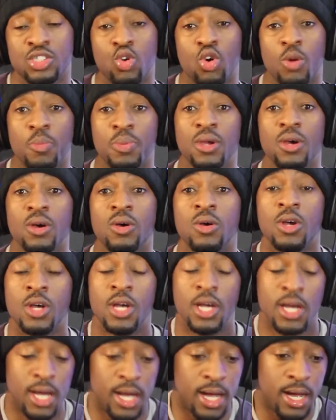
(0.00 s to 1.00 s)
Scorpio.
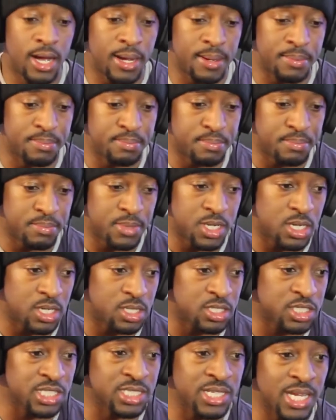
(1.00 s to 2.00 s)

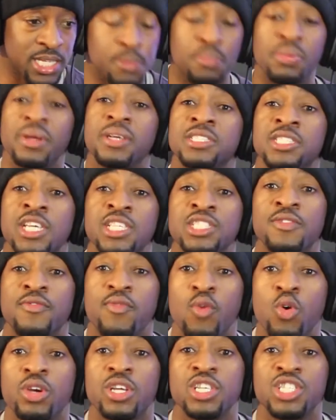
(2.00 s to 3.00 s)
Just like the PlayStation
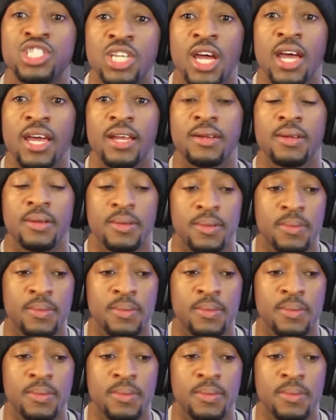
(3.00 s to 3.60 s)
4 can shine.